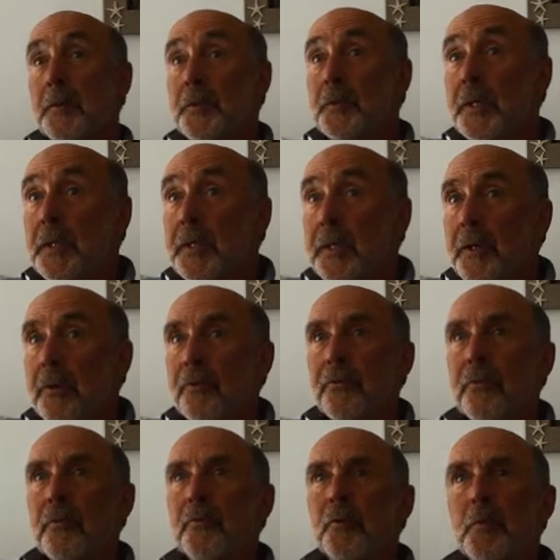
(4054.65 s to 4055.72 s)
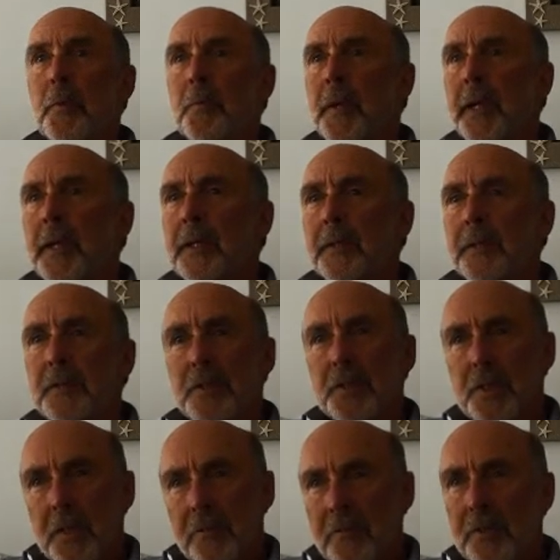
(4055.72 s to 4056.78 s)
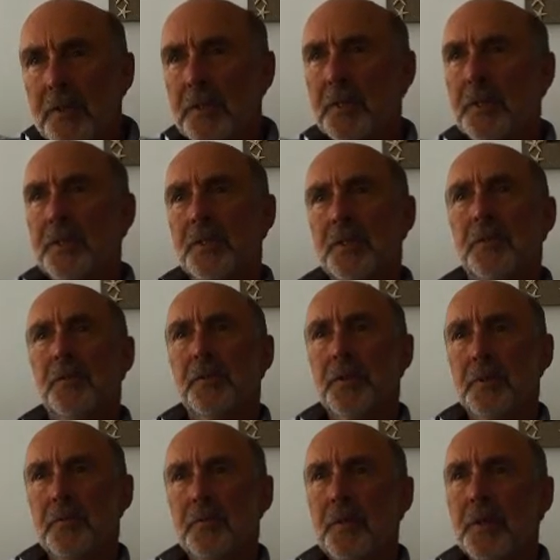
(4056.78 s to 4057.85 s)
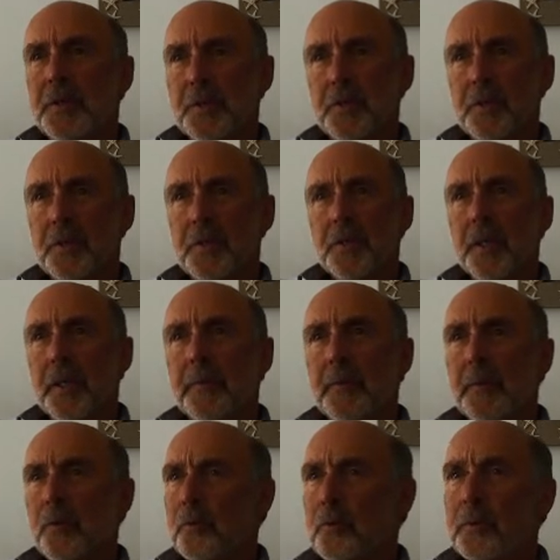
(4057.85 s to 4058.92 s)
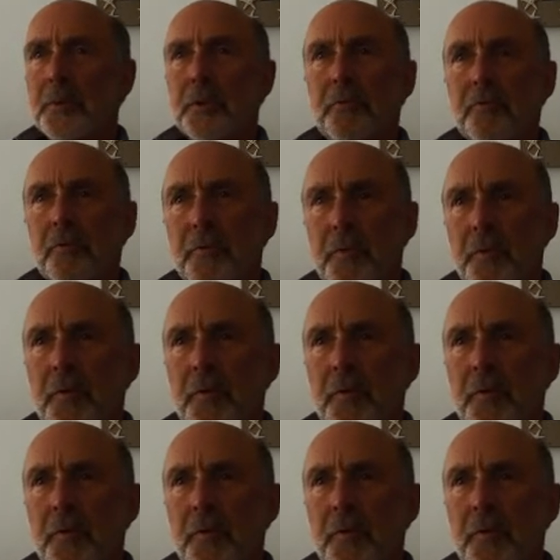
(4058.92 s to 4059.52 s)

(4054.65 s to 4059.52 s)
the details of it, but back in the 70s there was some research done that looked at different